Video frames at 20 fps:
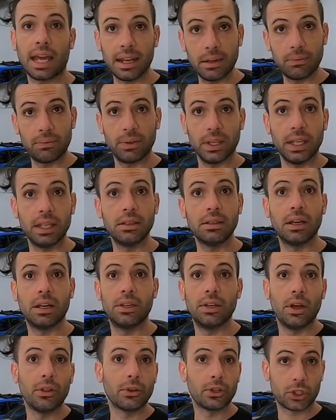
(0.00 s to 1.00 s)
tight fit,
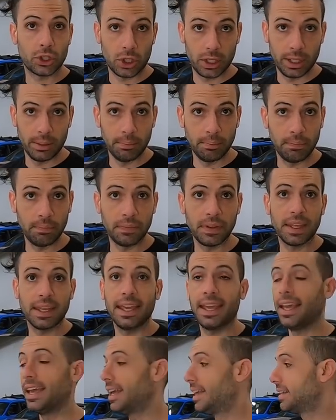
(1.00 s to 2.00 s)
another trim,
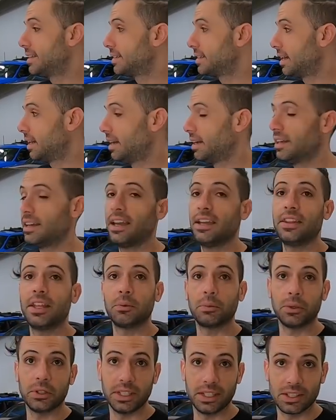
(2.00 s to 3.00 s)
and
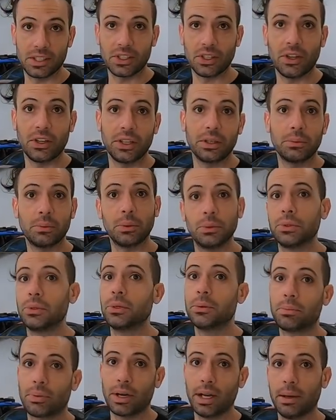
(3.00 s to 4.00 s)
then we'll install it. We'll
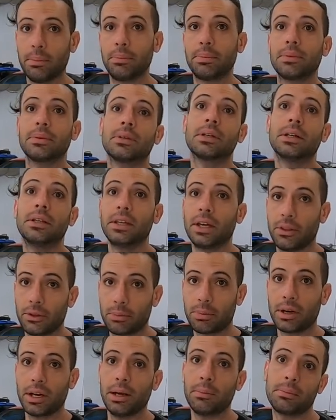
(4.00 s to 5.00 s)
do a prep,
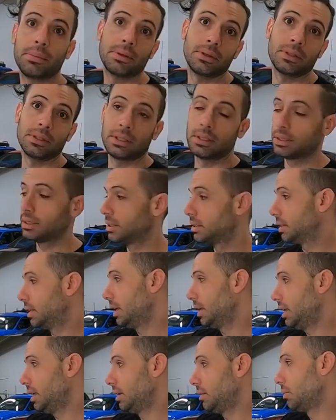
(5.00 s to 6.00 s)
another prep,
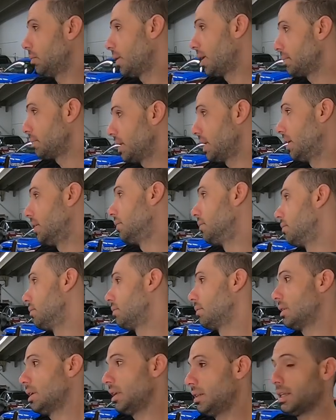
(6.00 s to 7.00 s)
wipe down,
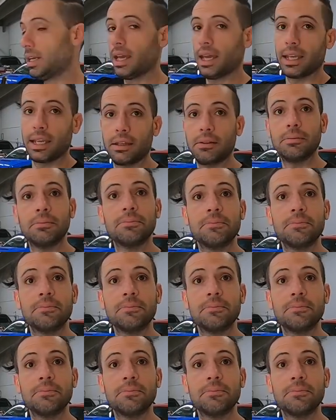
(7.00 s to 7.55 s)
and then hang it.